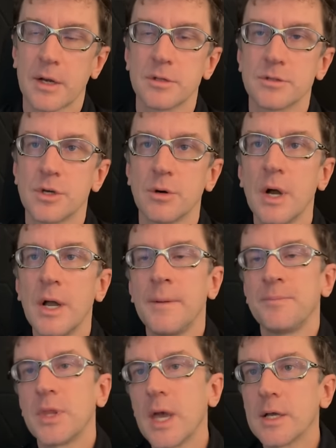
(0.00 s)
And so,
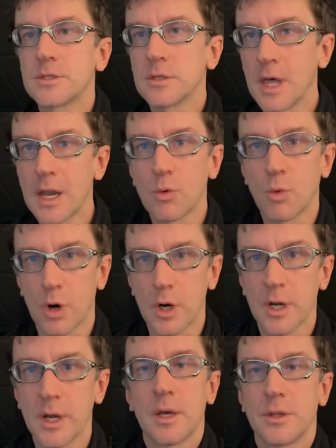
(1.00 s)
yeah, it's a lot of work.